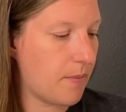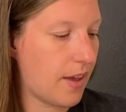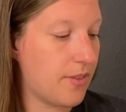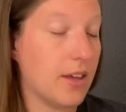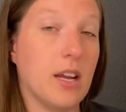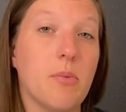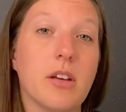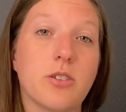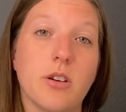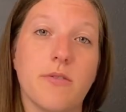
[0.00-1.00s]
And then a
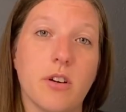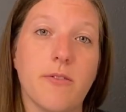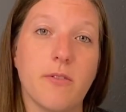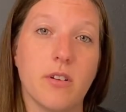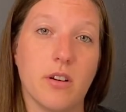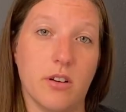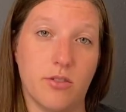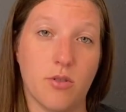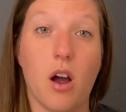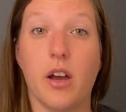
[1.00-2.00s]
picture of a
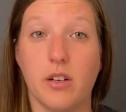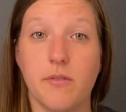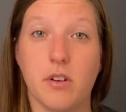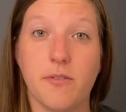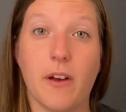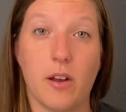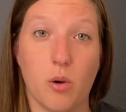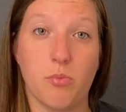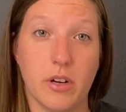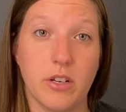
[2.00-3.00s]
drawing of your
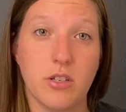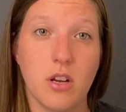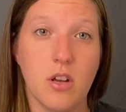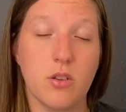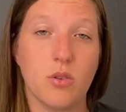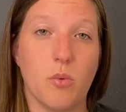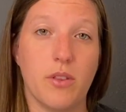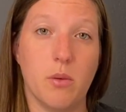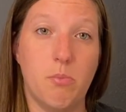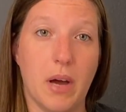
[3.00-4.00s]
final bridge. So
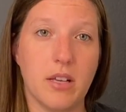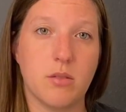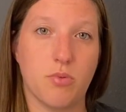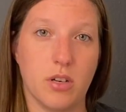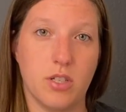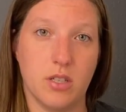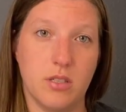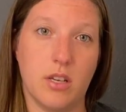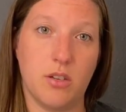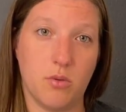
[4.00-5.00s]
what the best bridge is
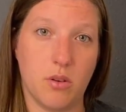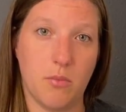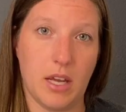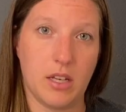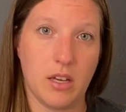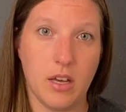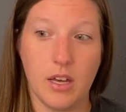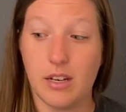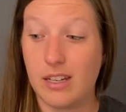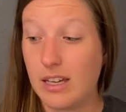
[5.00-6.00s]
that you can make.
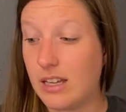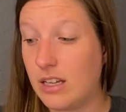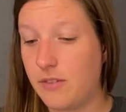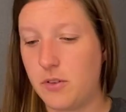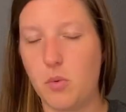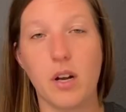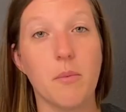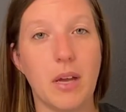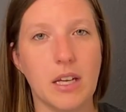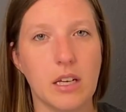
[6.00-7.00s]
And again, if you want to
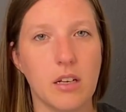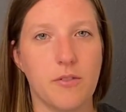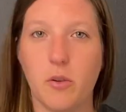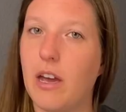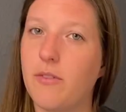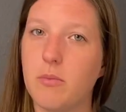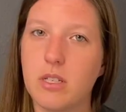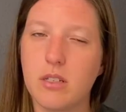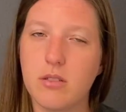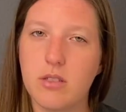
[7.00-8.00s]
make it, if you have the
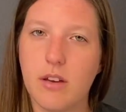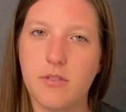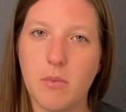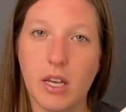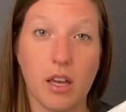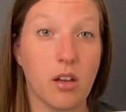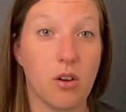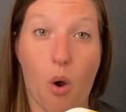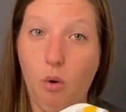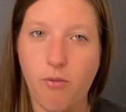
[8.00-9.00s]
materials left to make it,
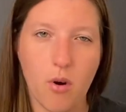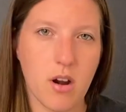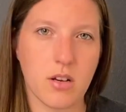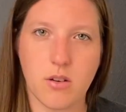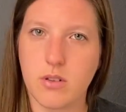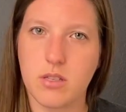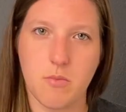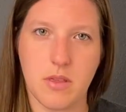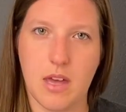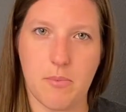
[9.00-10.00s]
go for it. You can
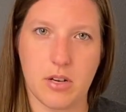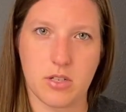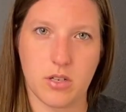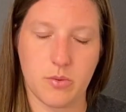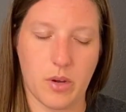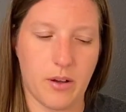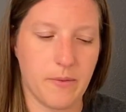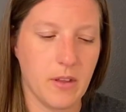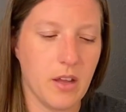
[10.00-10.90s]
submit that picture as well.